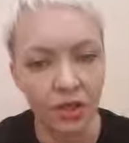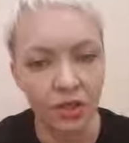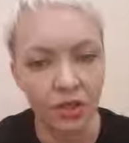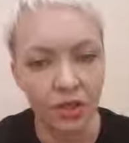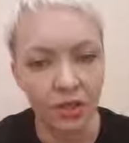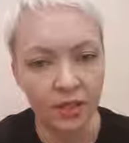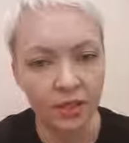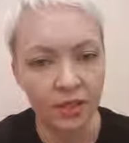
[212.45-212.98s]
are
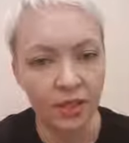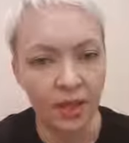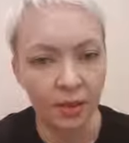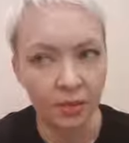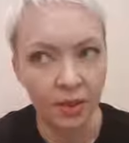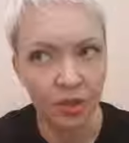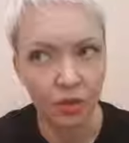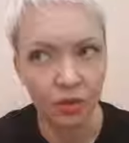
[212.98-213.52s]
just
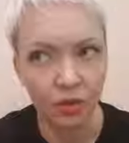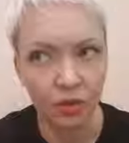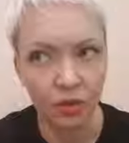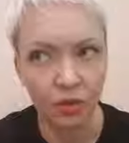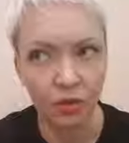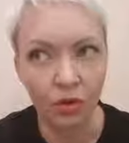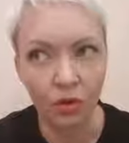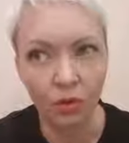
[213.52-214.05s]
steps on
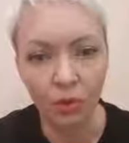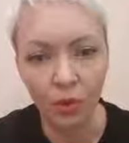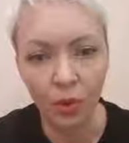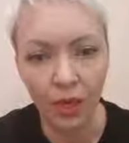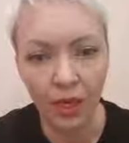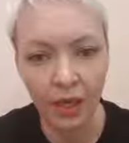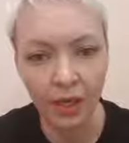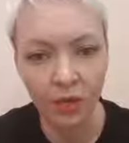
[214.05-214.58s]
your own
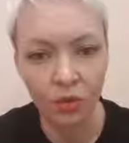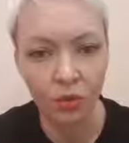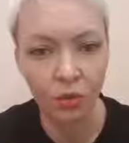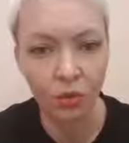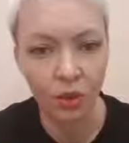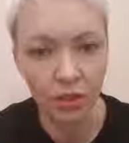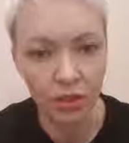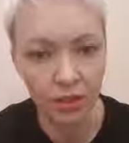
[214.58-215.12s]
way
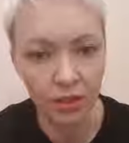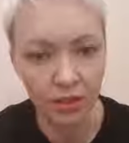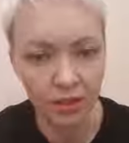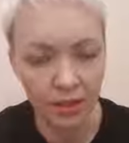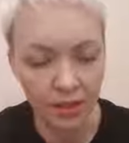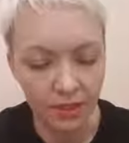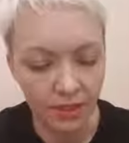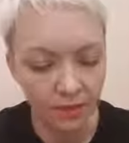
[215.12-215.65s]
towards
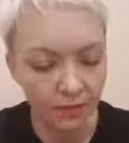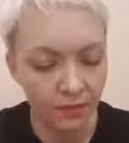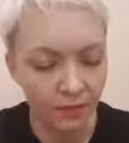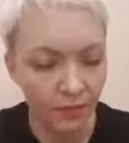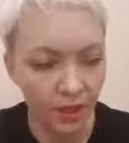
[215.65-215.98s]
success.